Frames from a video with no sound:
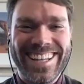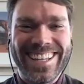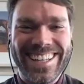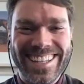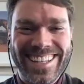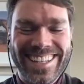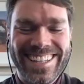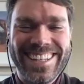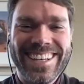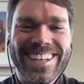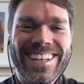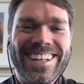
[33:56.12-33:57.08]

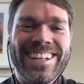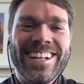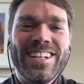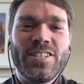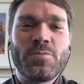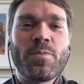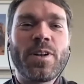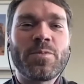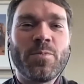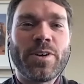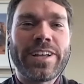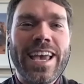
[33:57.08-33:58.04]
Just put up
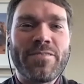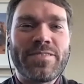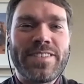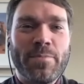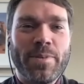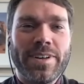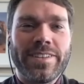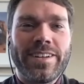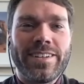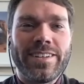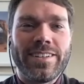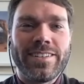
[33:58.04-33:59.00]
some more gaff tape on
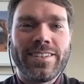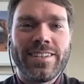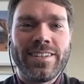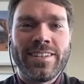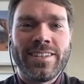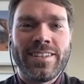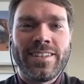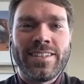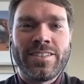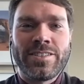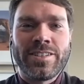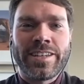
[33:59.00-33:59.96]
there.
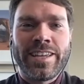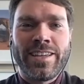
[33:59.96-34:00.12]
Sharky.